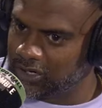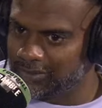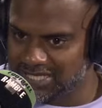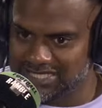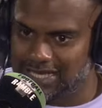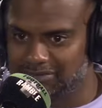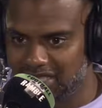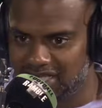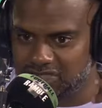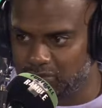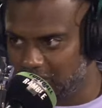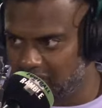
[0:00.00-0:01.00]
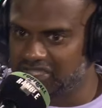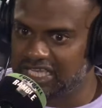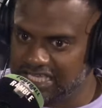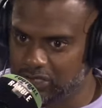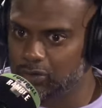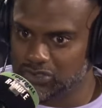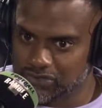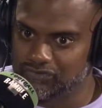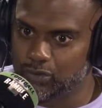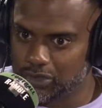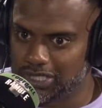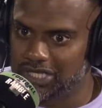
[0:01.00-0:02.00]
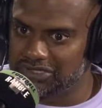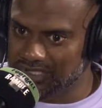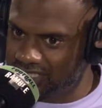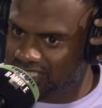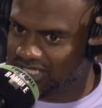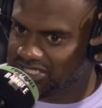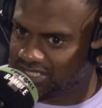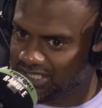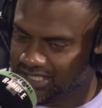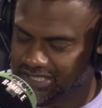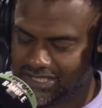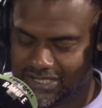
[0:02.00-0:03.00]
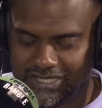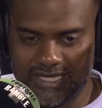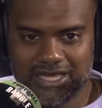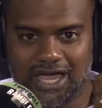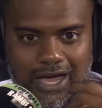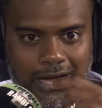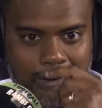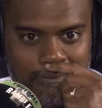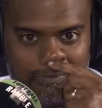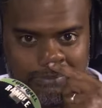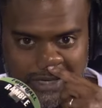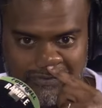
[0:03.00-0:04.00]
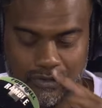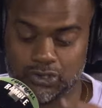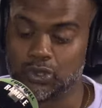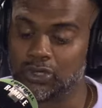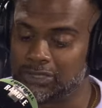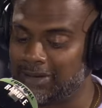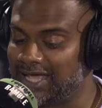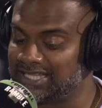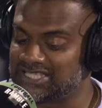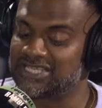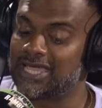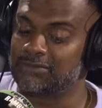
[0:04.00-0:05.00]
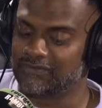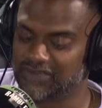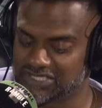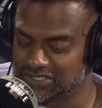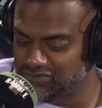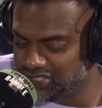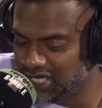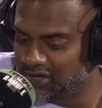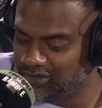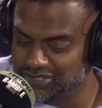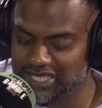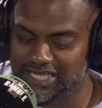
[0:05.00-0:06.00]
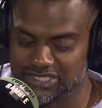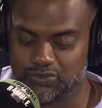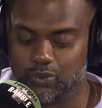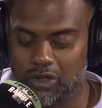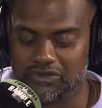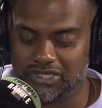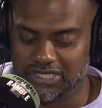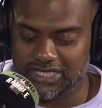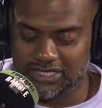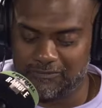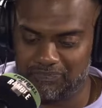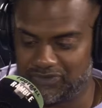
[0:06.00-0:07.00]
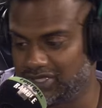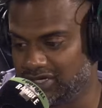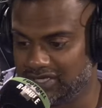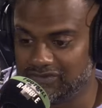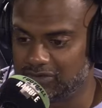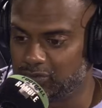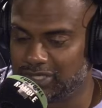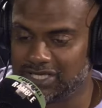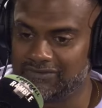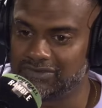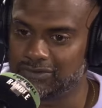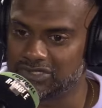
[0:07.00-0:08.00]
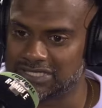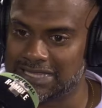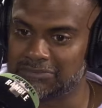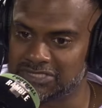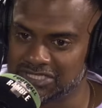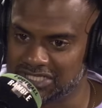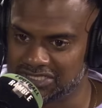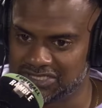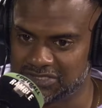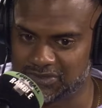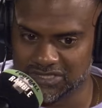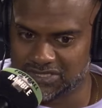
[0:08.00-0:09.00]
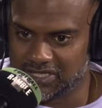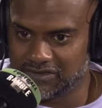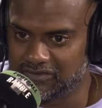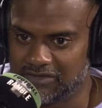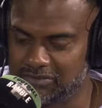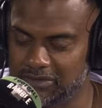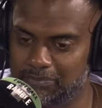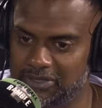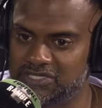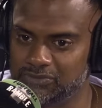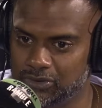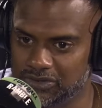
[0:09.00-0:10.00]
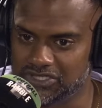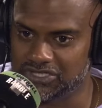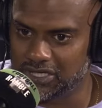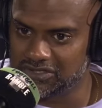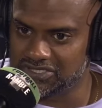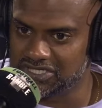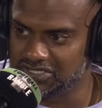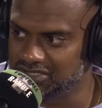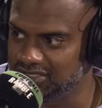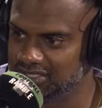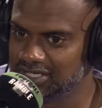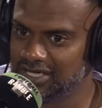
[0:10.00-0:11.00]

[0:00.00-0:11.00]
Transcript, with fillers: a bit slapdash and we're like the Eeyores of North London, essentially. Um, but if you're talking about entertainment versus results, it's what the, you know, even, we can even throw Southampton into this because they, they've been abysmal at the start of the season